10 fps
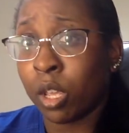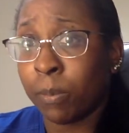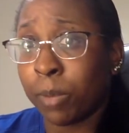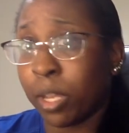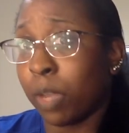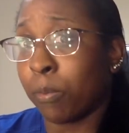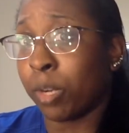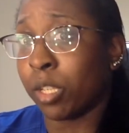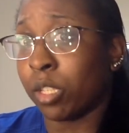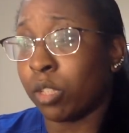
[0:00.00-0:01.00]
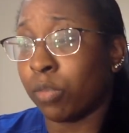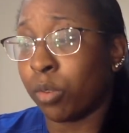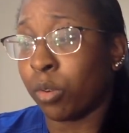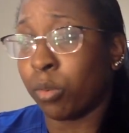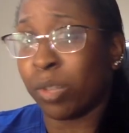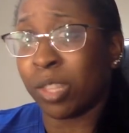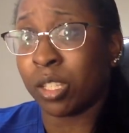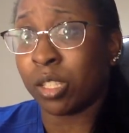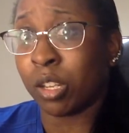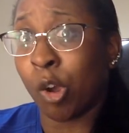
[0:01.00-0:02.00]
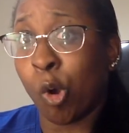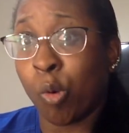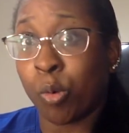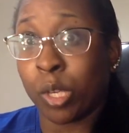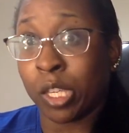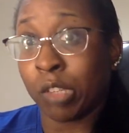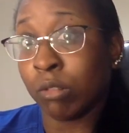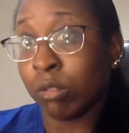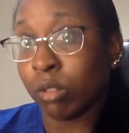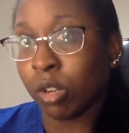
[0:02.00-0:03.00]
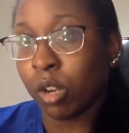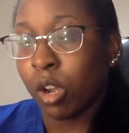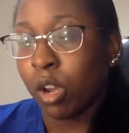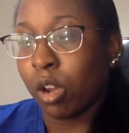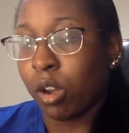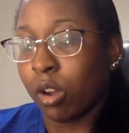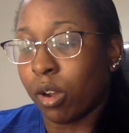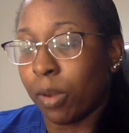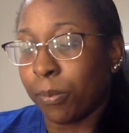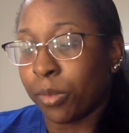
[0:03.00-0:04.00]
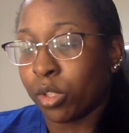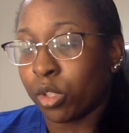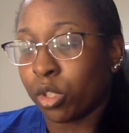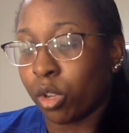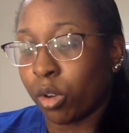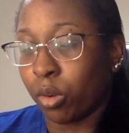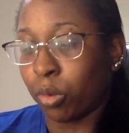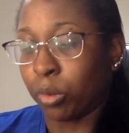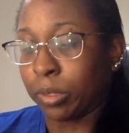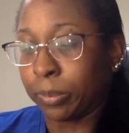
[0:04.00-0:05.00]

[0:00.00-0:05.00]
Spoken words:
being in braces for what they said a whole year. So,